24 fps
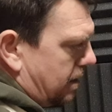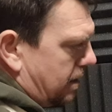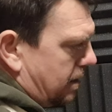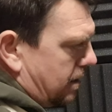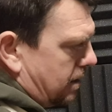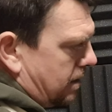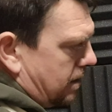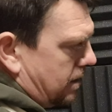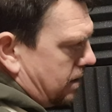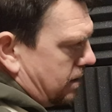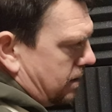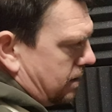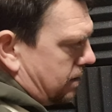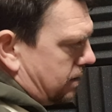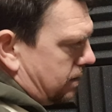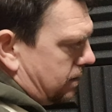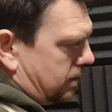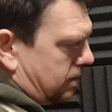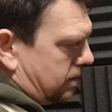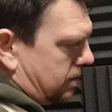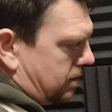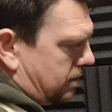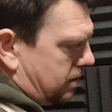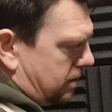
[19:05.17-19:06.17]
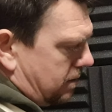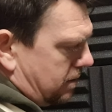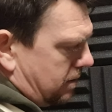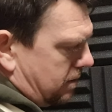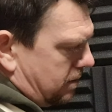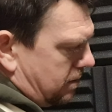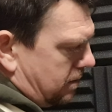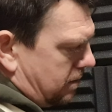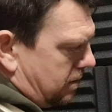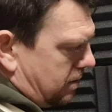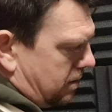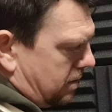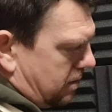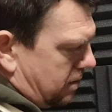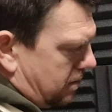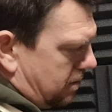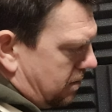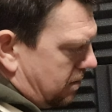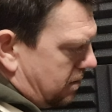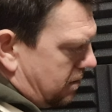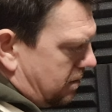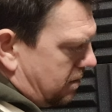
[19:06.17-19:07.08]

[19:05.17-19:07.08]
Nobody speaks.